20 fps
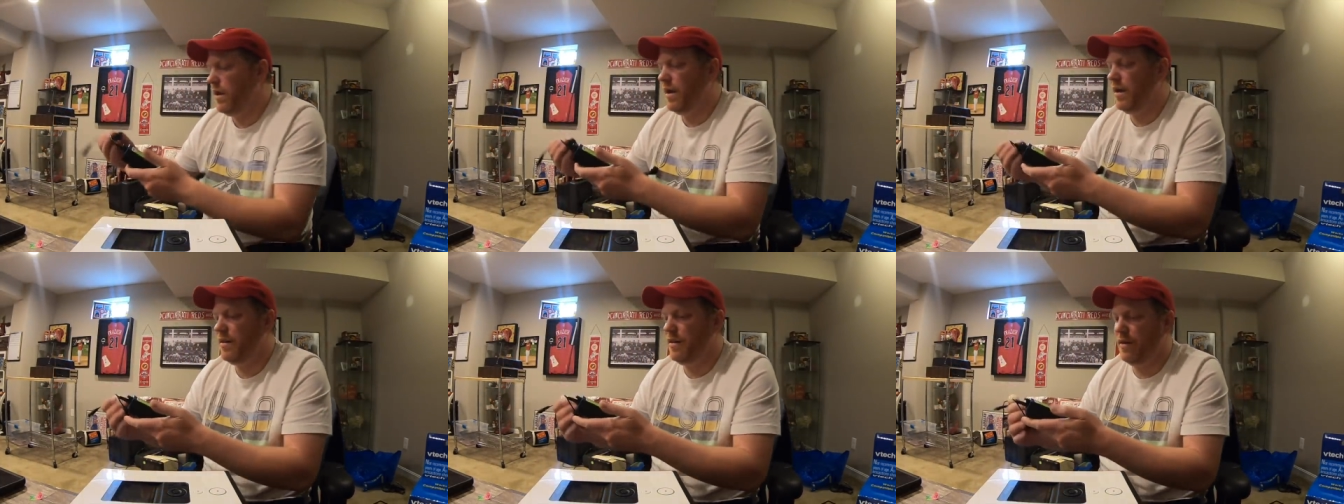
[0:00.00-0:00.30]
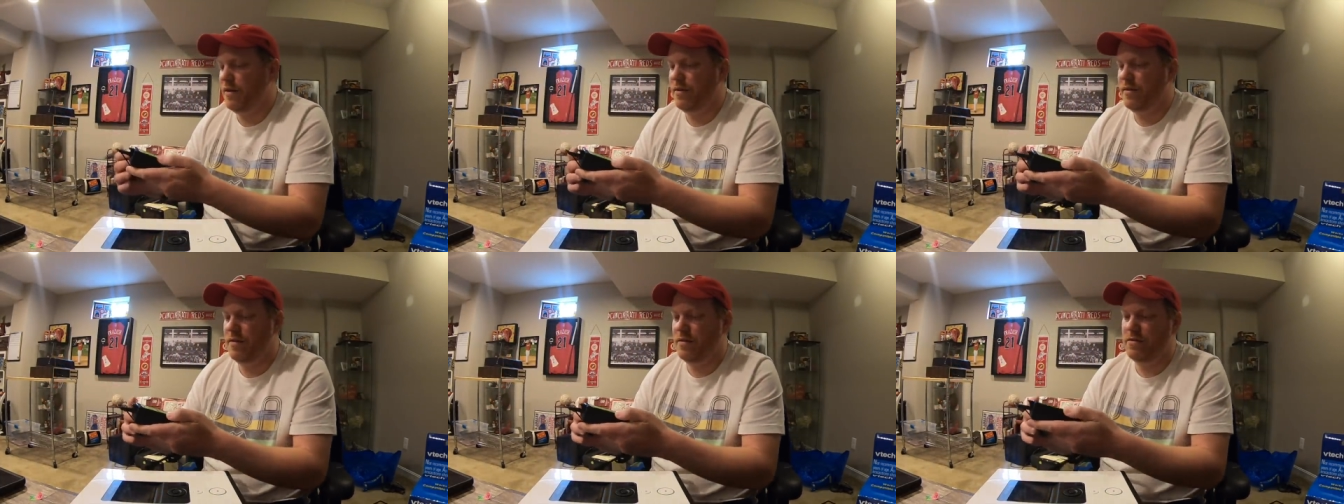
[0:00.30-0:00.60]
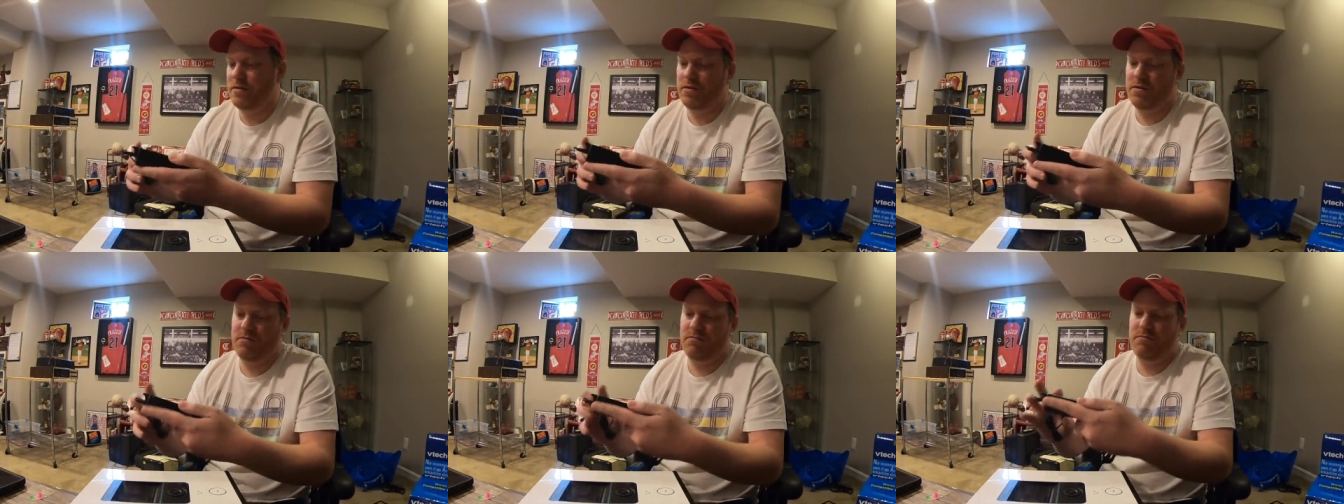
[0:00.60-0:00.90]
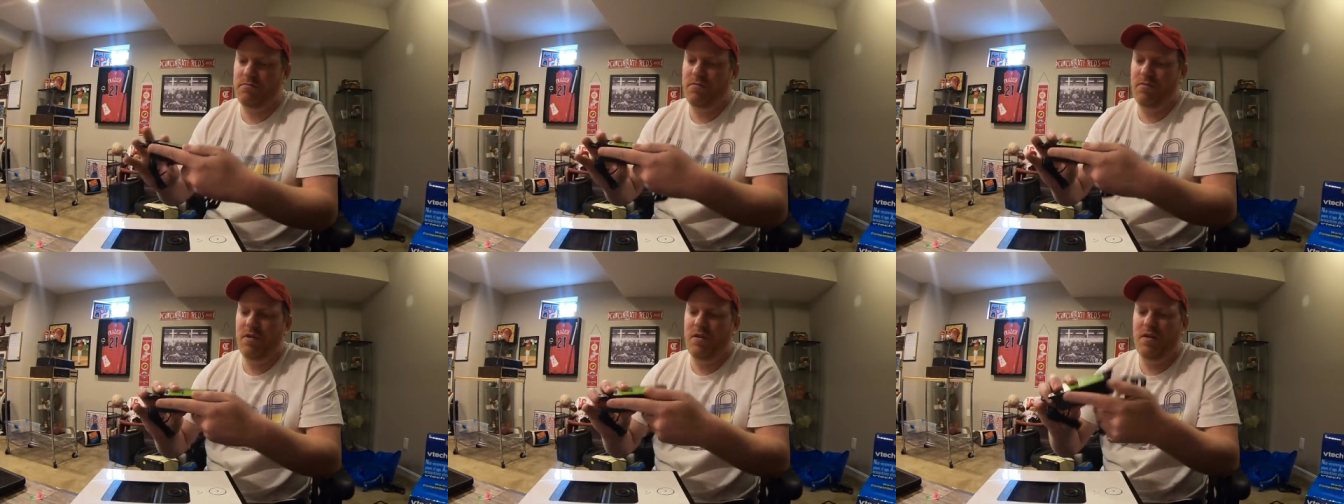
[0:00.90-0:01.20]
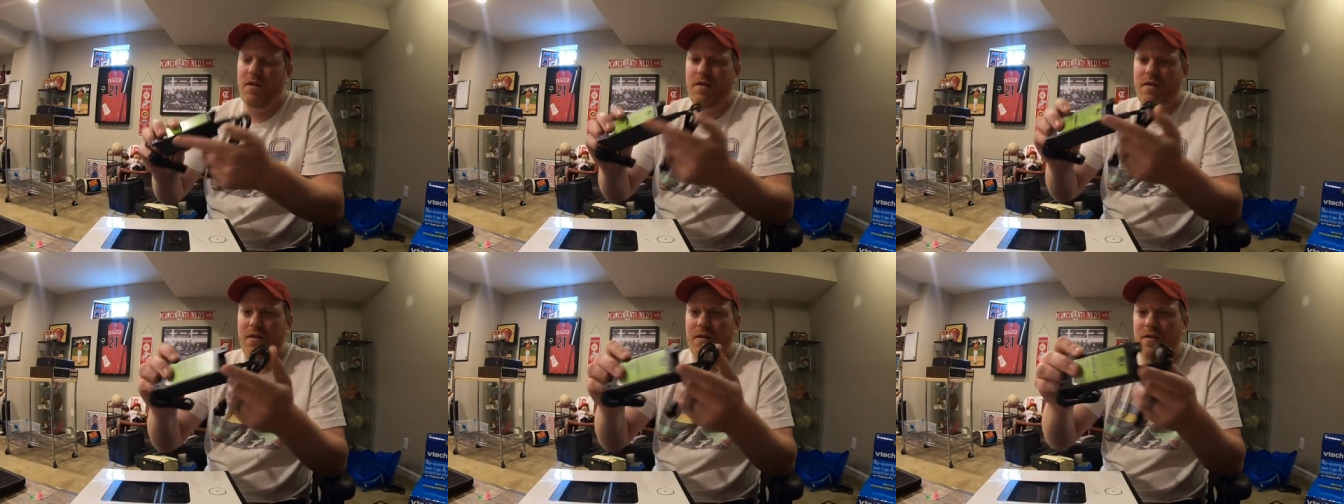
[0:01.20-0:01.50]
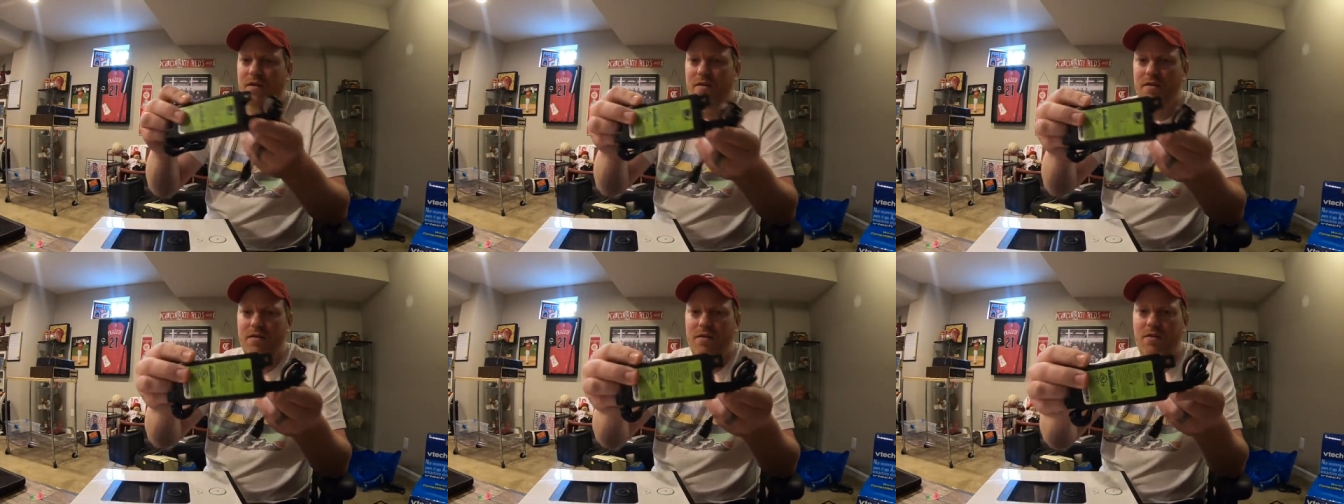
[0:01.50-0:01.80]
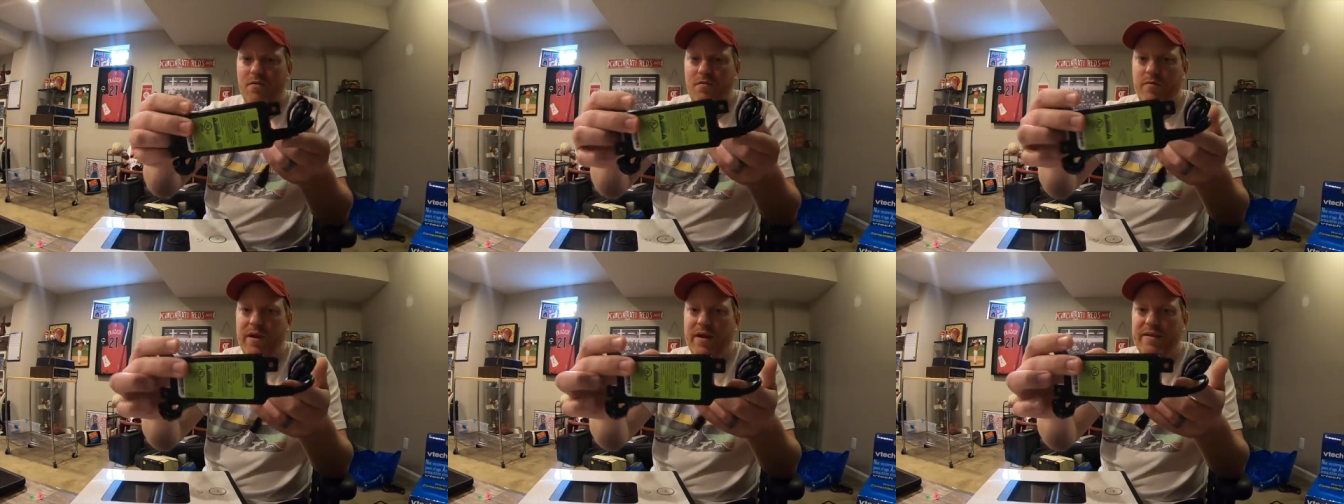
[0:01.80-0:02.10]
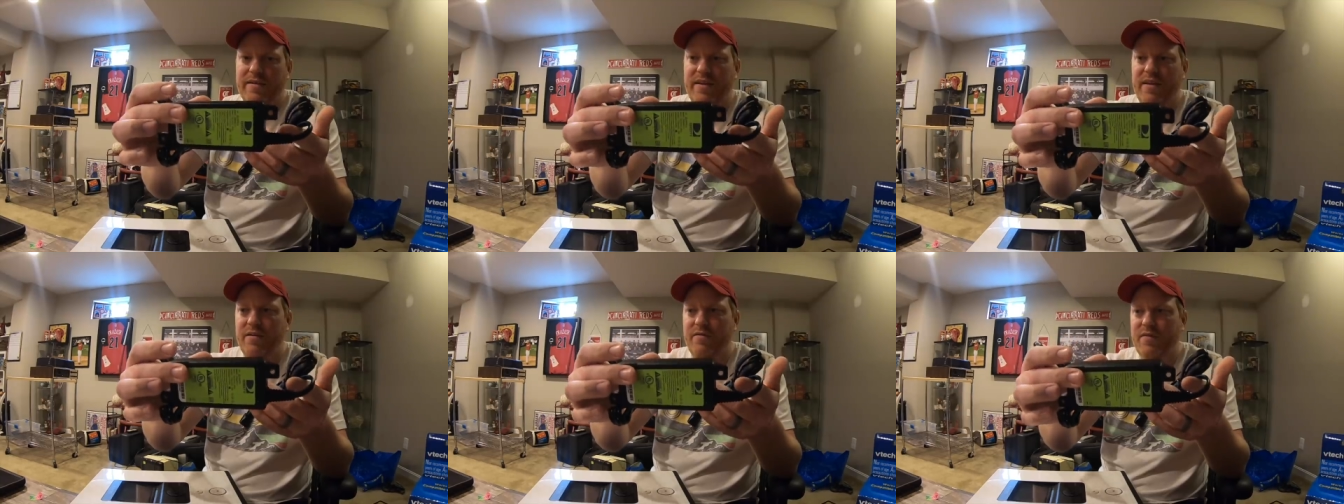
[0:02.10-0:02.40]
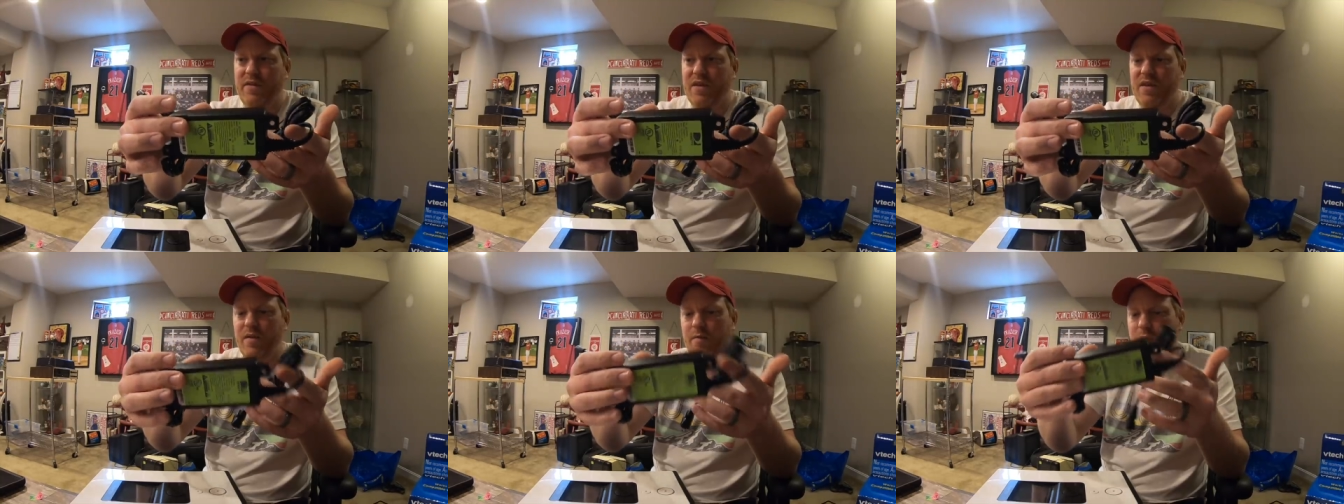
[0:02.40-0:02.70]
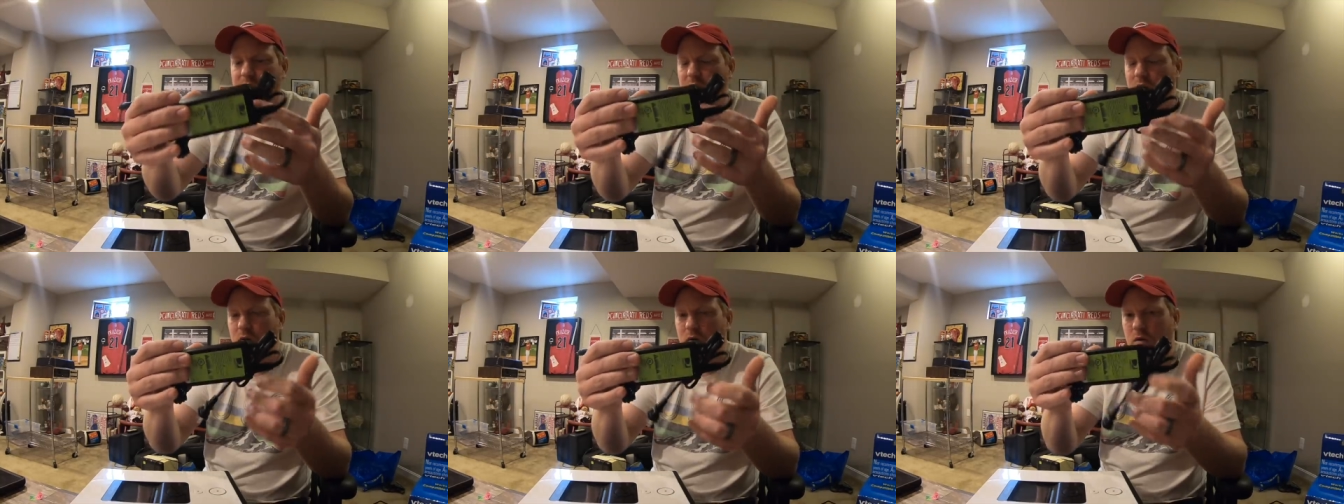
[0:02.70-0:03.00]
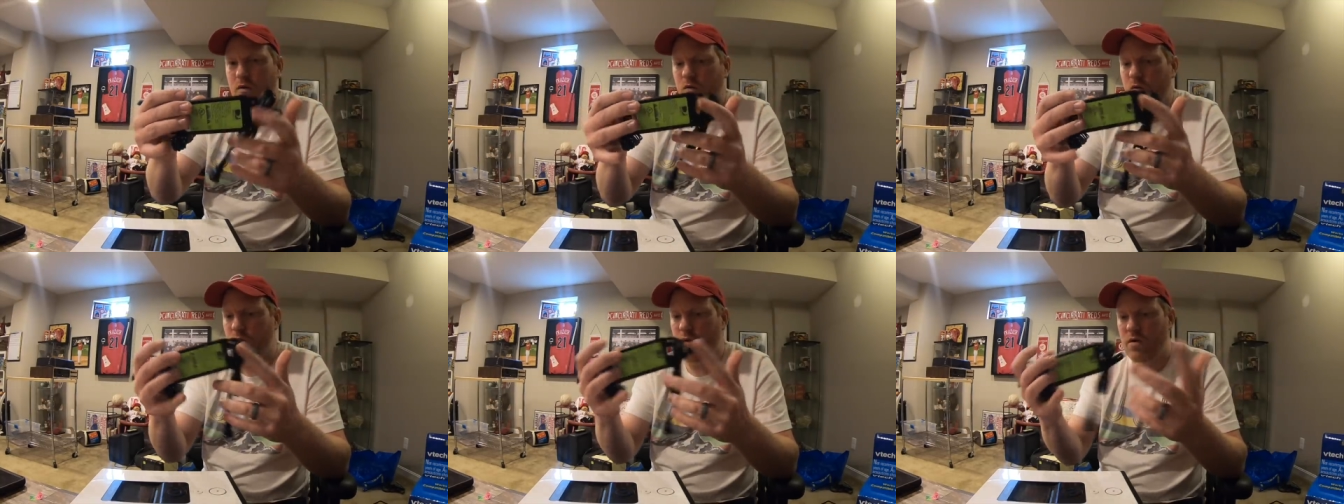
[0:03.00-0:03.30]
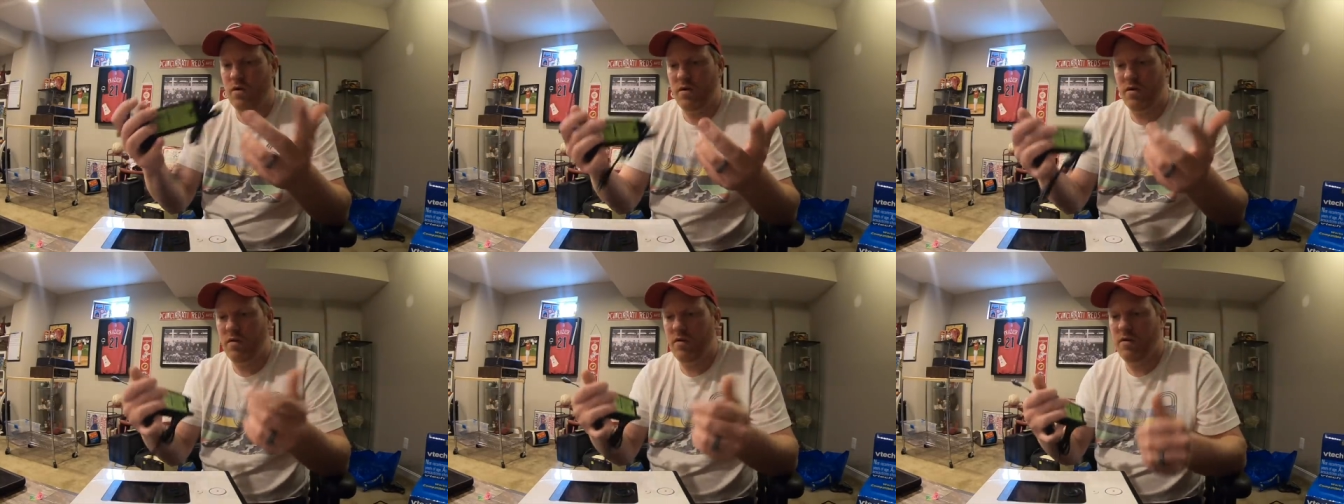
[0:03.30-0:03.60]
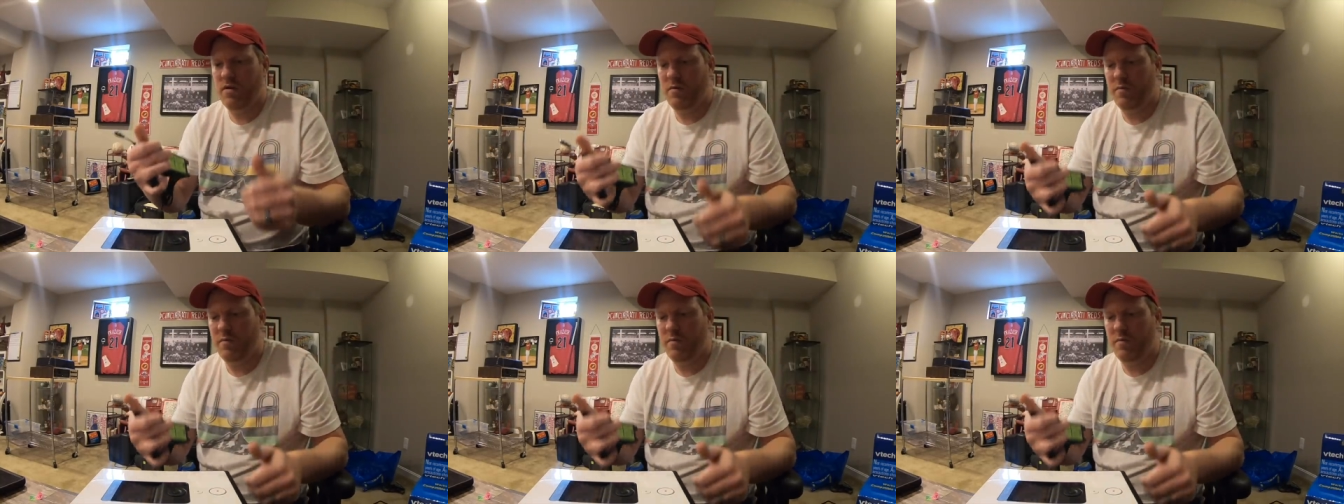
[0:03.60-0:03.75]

It had like this DirecTV power cord,